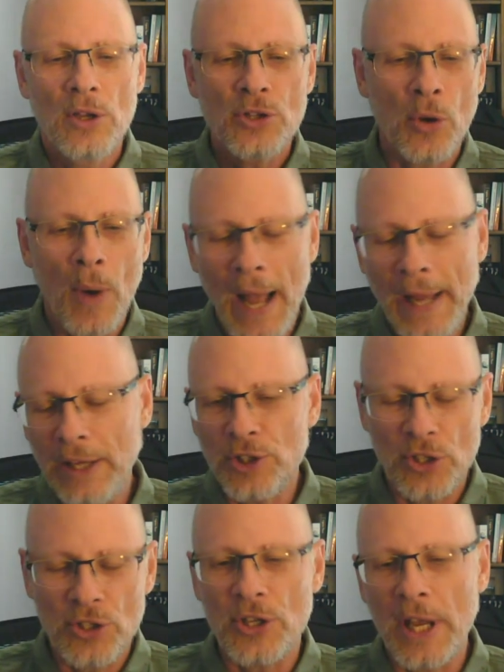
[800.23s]
so I could
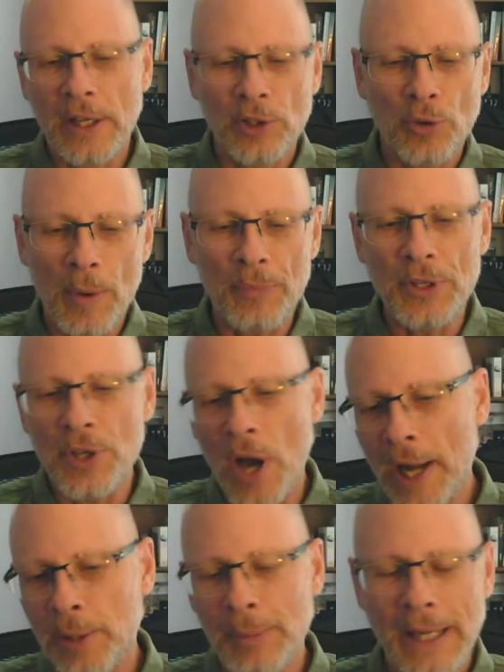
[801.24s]
just say encrypt the
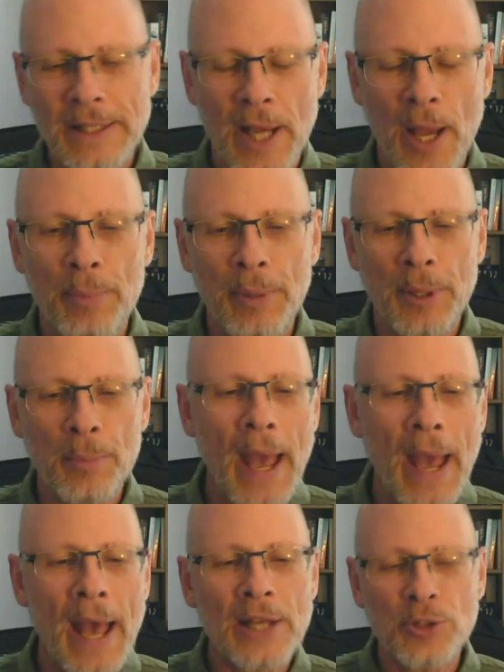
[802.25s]
document, I type in a
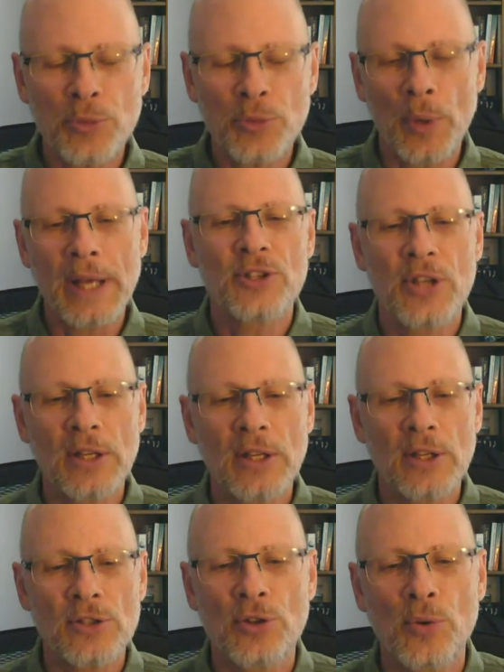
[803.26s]
password, I send it to
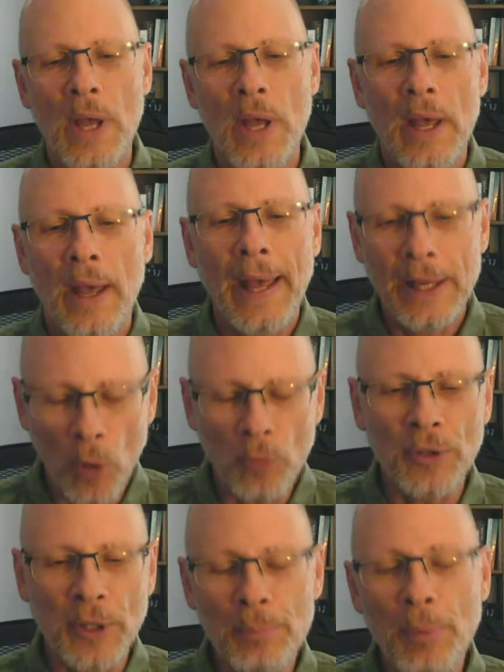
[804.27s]
you, and
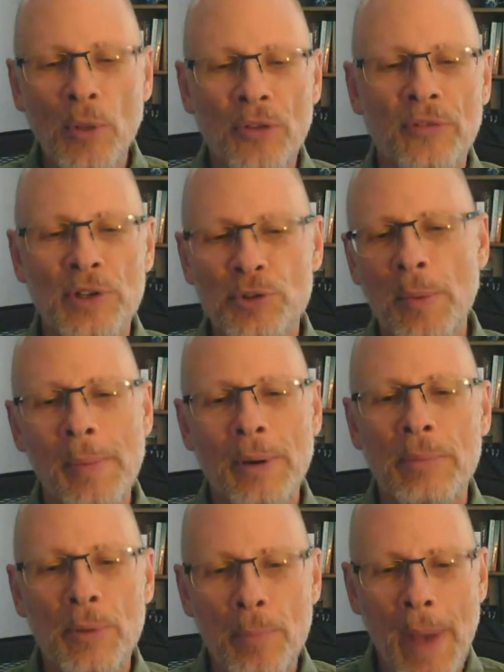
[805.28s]
hopefully both of us
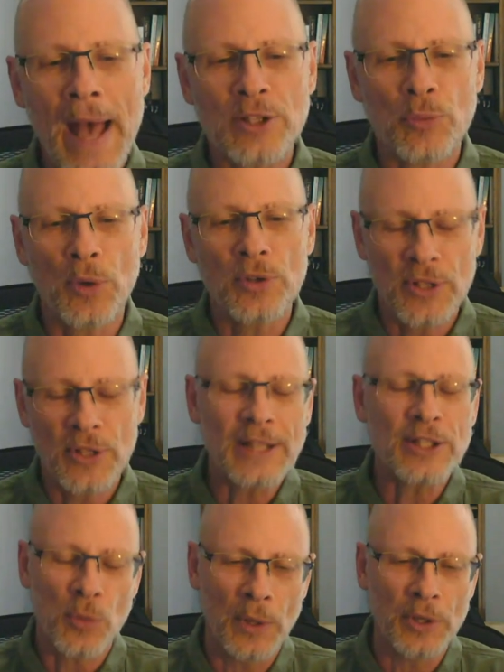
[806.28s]
remember the password. So
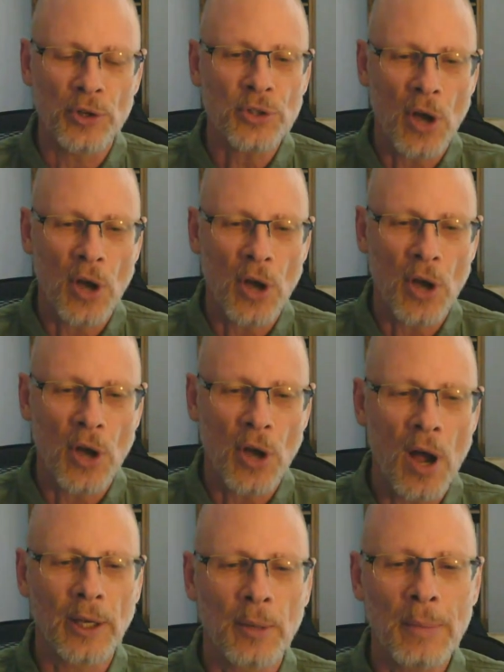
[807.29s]
that's the one you're talking
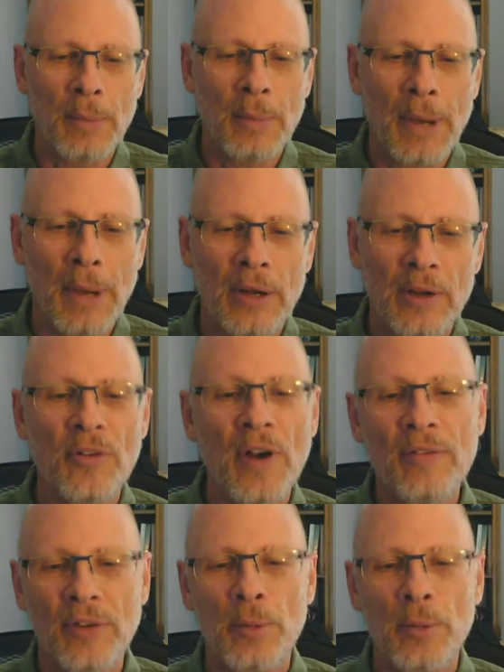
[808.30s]
about. If I forget the
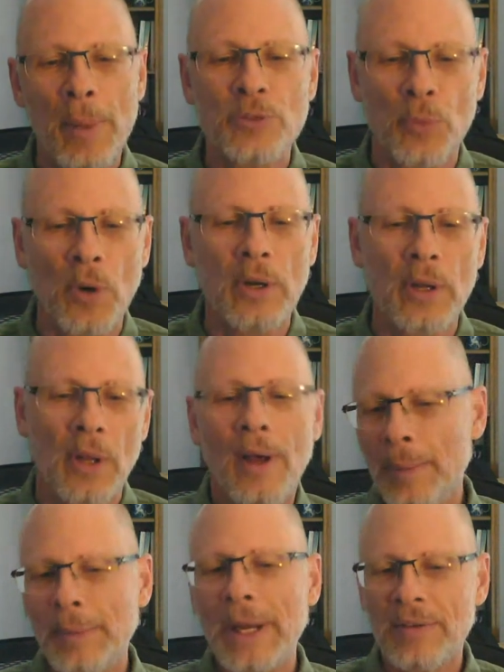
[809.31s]
password, I'm
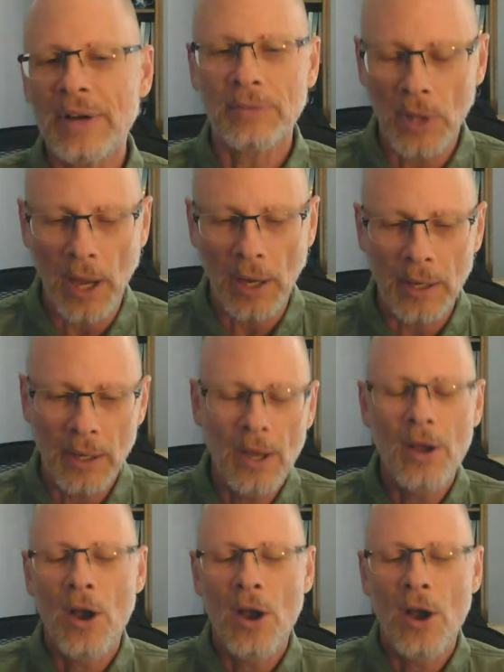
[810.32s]
kind of out of luck.